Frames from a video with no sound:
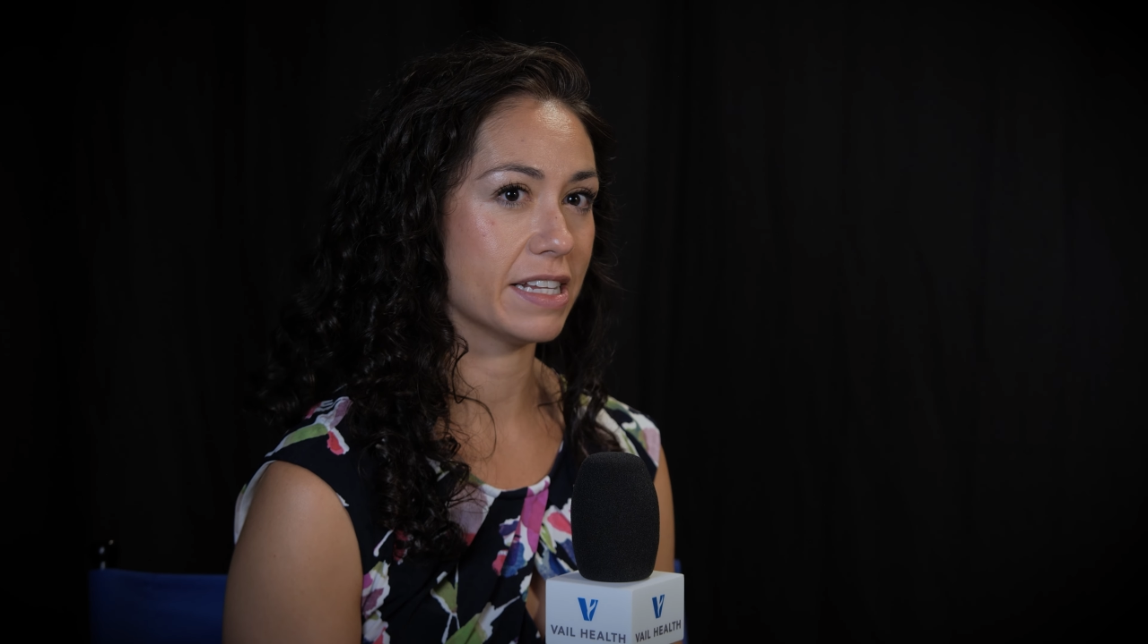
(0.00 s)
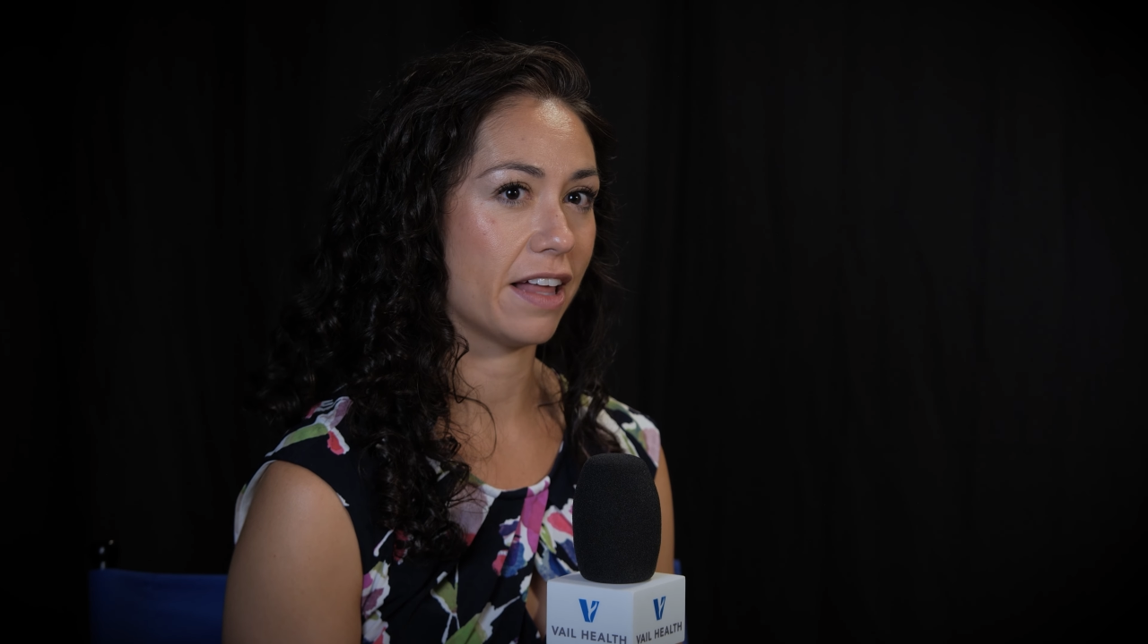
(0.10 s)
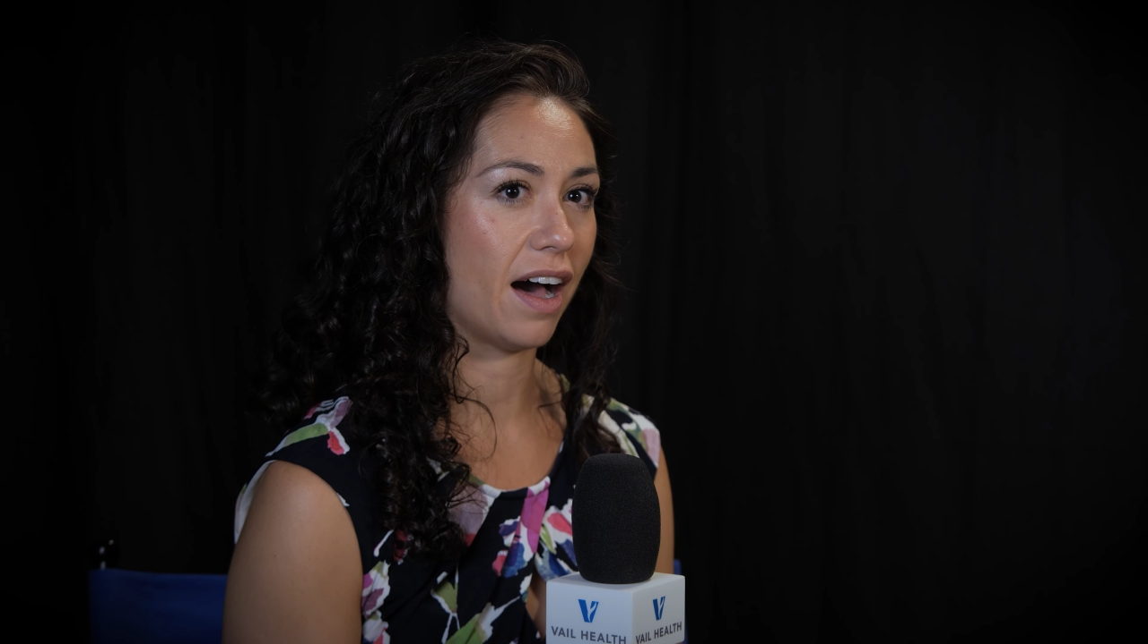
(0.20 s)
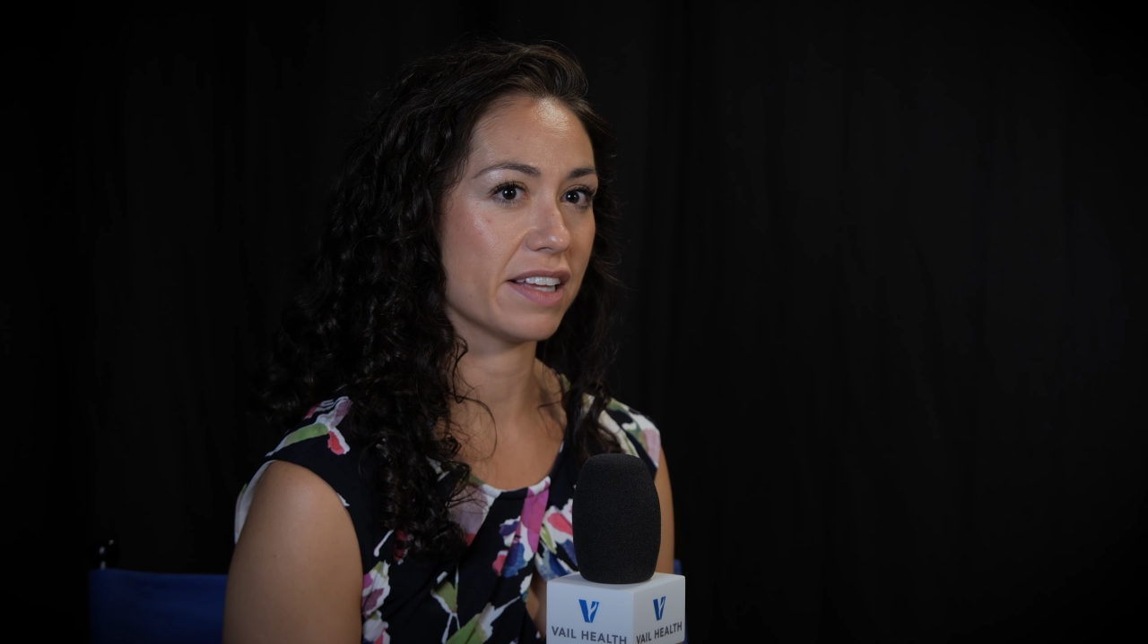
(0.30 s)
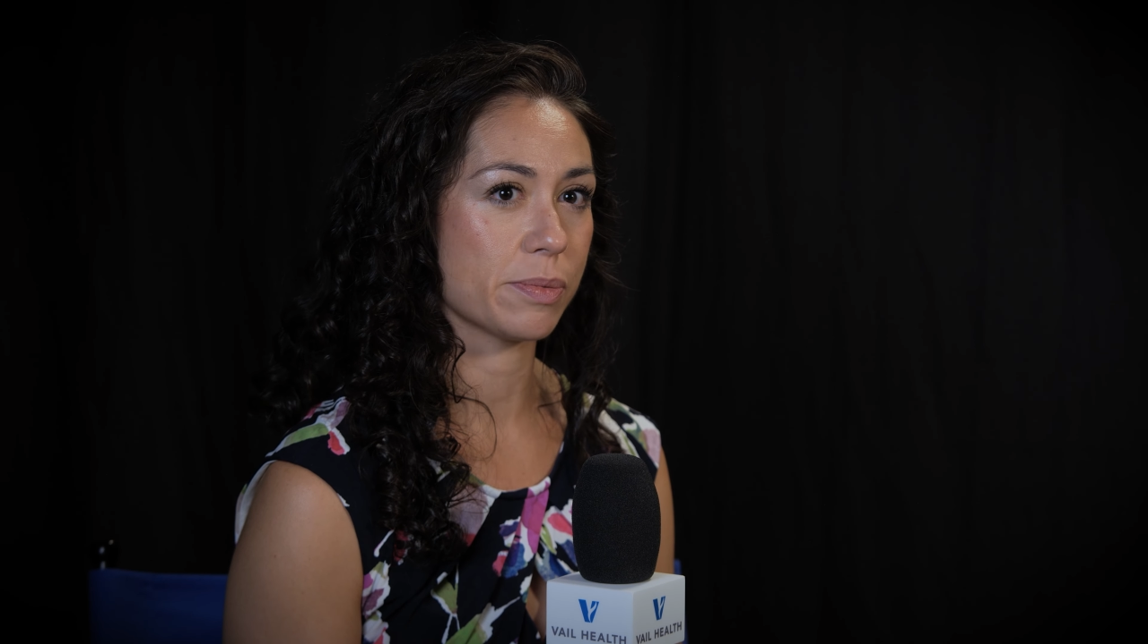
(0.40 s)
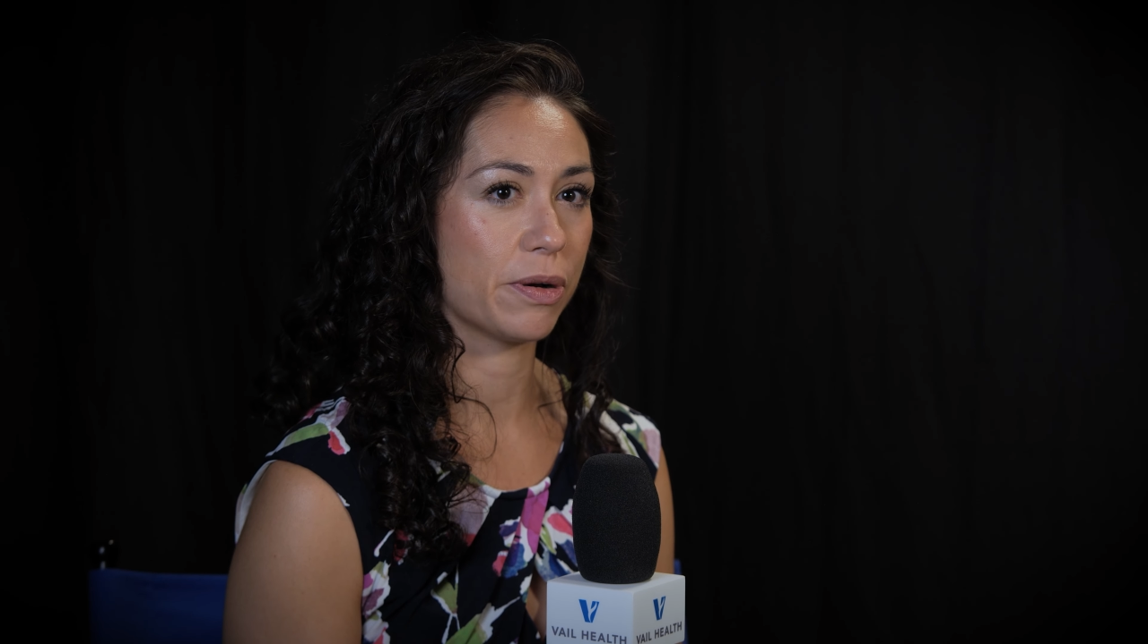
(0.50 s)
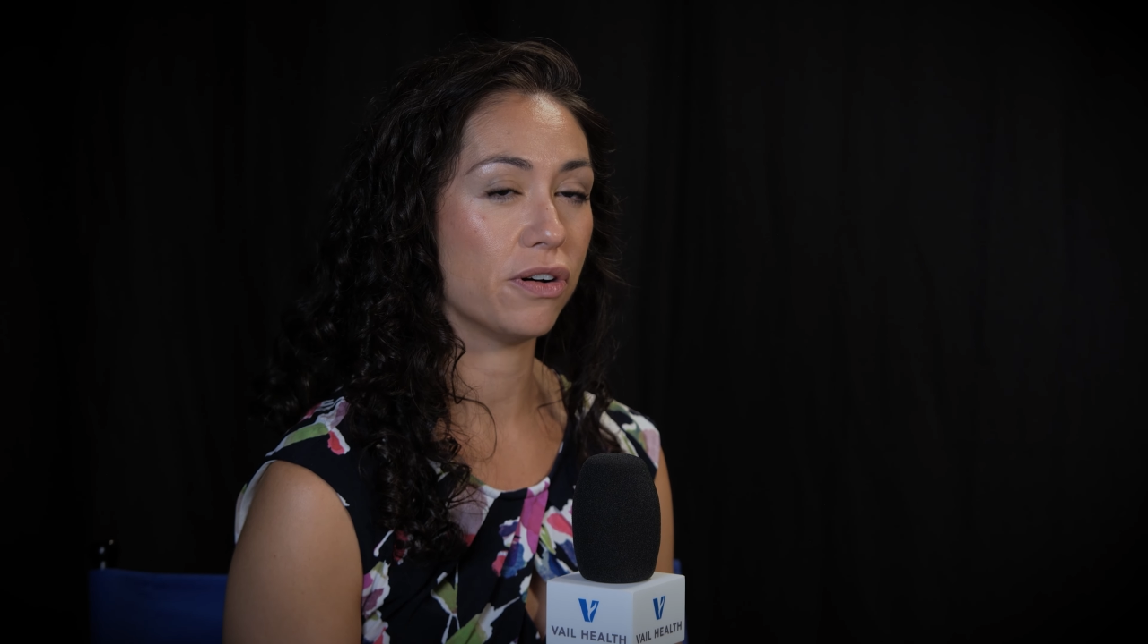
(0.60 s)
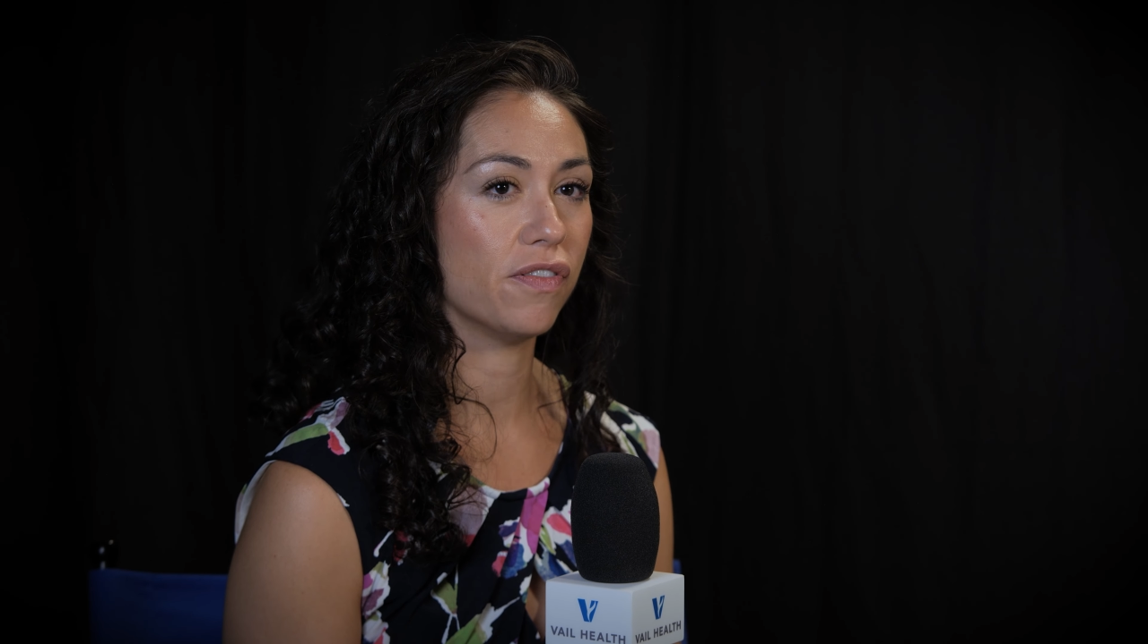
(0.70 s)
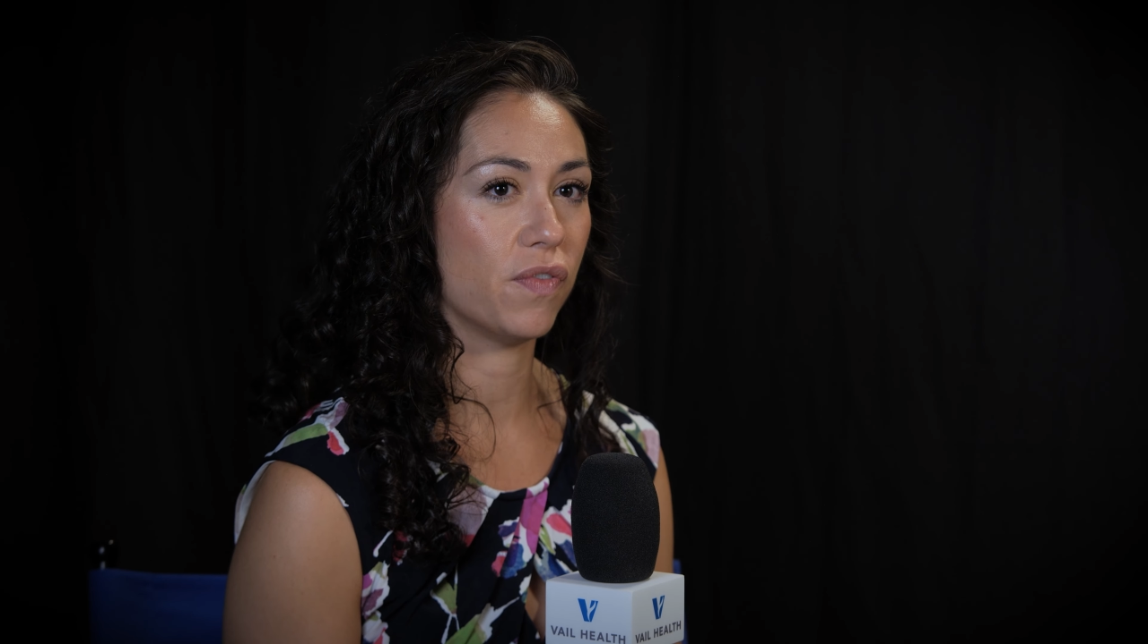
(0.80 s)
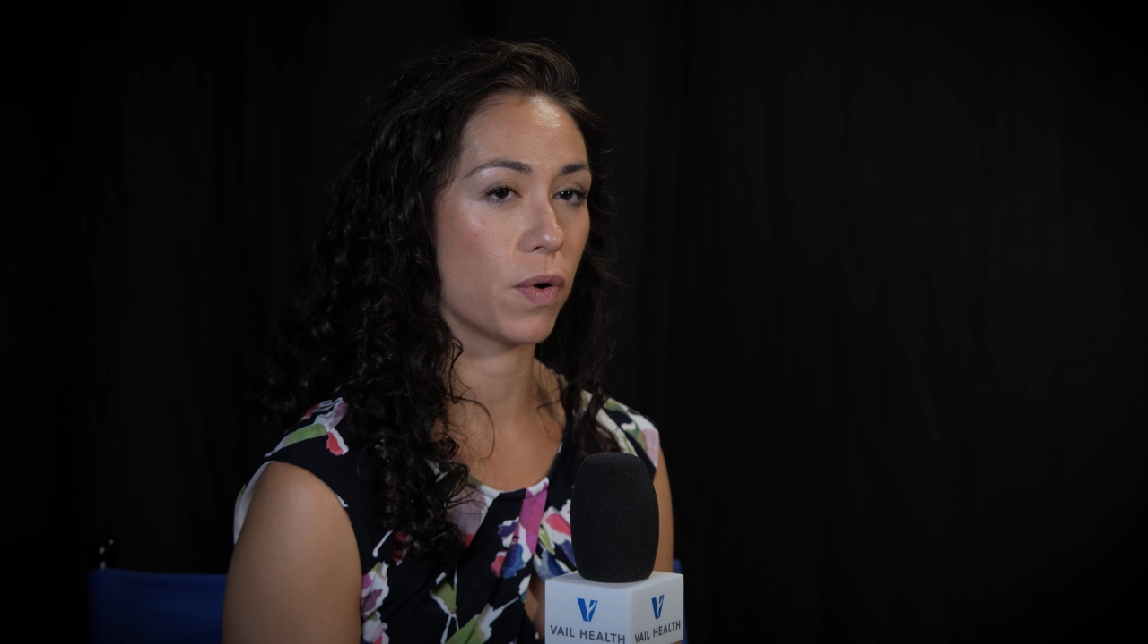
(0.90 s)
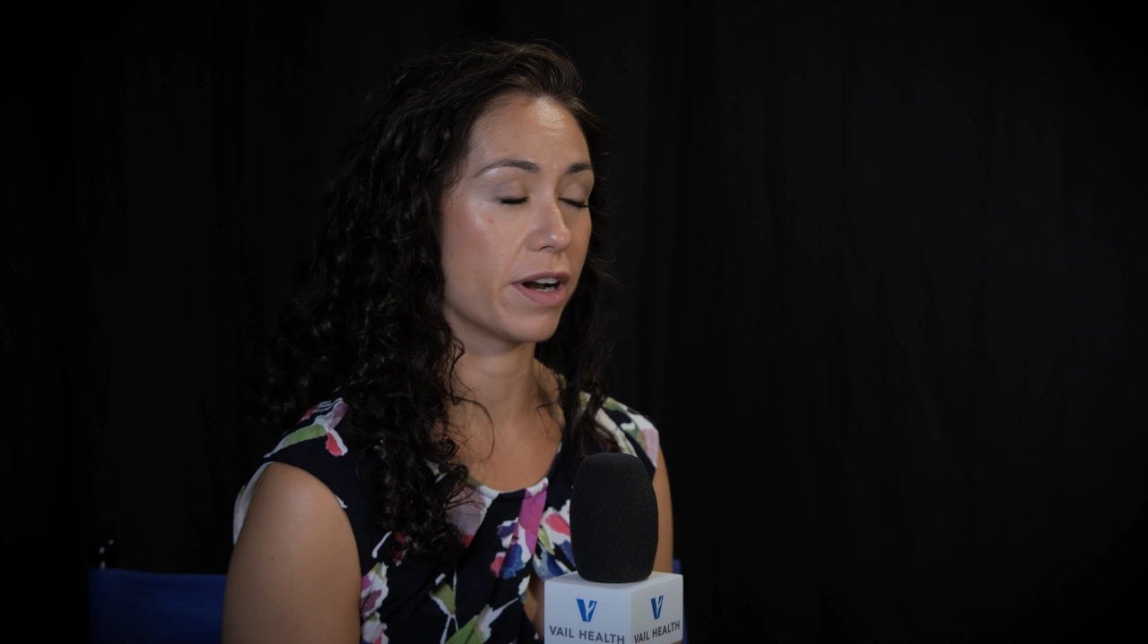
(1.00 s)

to the hospital for